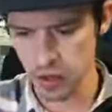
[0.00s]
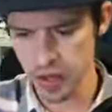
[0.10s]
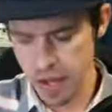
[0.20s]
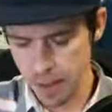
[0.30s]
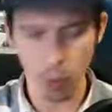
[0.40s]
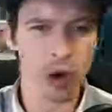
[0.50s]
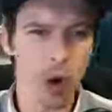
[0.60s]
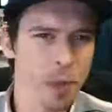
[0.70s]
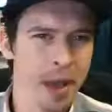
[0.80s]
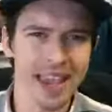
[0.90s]
But we're going
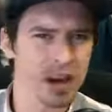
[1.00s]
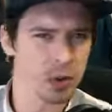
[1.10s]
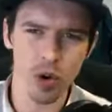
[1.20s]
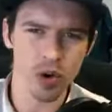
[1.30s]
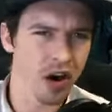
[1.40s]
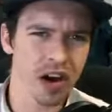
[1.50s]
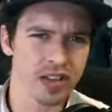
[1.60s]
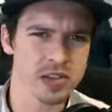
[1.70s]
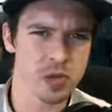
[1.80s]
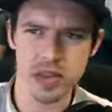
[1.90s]
back at it. We're going hard this
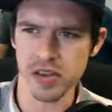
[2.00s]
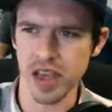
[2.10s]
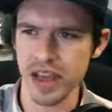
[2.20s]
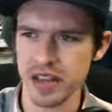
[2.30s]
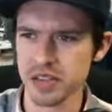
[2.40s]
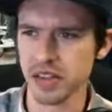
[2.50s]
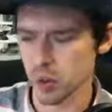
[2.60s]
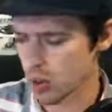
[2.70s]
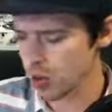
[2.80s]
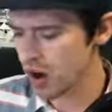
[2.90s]
week, you guys. Look, we're
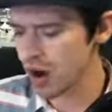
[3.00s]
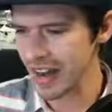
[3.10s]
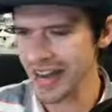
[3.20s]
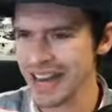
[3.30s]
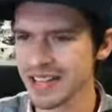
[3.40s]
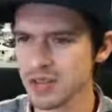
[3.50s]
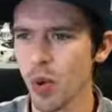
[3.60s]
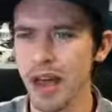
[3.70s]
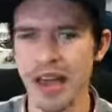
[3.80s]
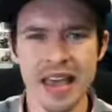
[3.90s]
going hard. It is what?
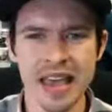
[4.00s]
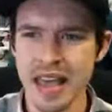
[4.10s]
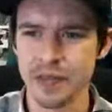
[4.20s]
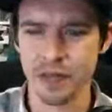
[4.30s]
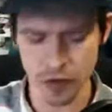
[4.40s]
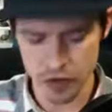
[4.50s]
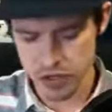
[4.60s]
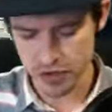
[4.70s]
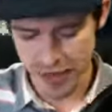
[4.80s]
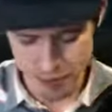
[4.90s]
1st of
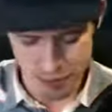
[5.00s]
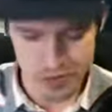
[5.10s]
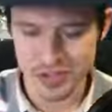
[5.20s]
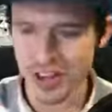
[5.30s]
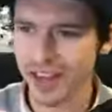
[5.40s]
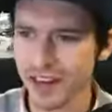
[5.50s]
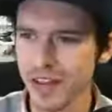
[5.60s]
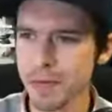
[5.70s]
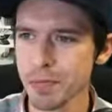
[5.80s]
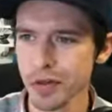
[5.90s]
April, 2nd of
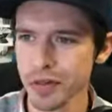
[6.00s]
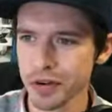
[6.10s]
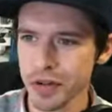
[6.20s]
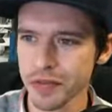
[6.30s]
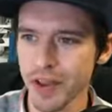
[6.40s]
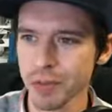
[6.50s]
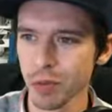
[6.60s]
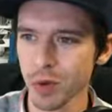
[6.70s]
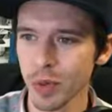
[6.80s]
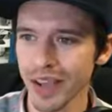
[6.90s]
April, 3rd of April? What do
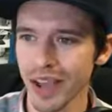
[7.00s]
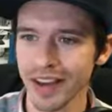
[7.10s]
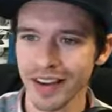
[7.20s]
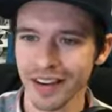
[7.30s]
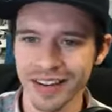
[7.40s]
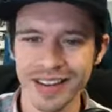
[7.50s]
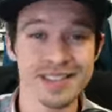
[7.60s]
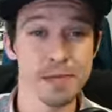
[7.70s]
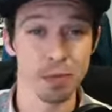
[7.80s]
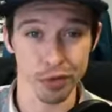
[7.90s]
we got here? It's
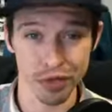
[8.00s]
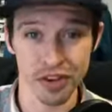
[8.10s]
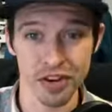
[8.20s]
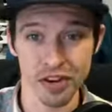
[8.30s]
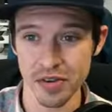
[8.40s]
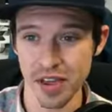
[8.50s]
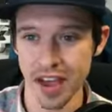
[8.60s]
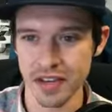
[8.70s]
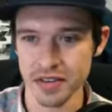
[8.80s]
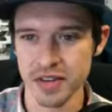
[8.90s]
April 3rd, you
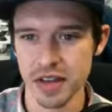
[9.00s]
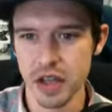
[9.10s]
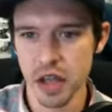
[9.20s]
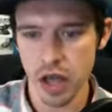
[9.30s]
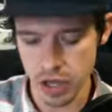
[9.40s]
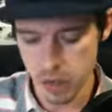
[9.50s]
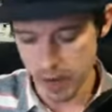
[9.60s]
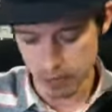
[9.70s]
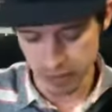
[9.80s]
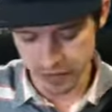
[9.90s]
guys. You better
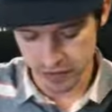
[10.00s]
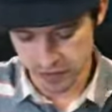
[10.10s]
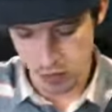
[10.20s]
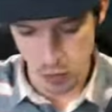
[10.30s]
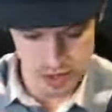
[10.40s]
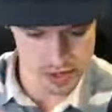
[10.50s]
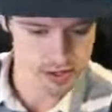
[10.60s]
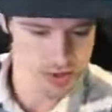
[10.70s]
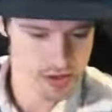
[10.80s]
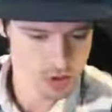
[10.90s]
believe that this week
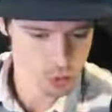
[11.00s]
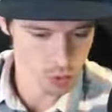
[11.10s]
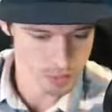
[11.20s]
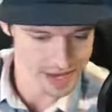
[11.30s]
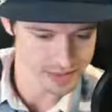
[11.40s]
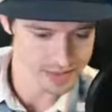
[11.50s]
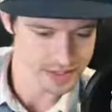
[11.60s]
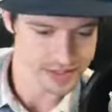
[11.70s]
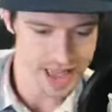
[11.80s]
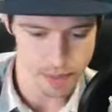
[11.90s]
we're making things
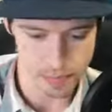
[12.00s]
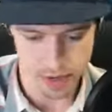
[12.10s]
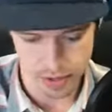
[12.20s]
happen.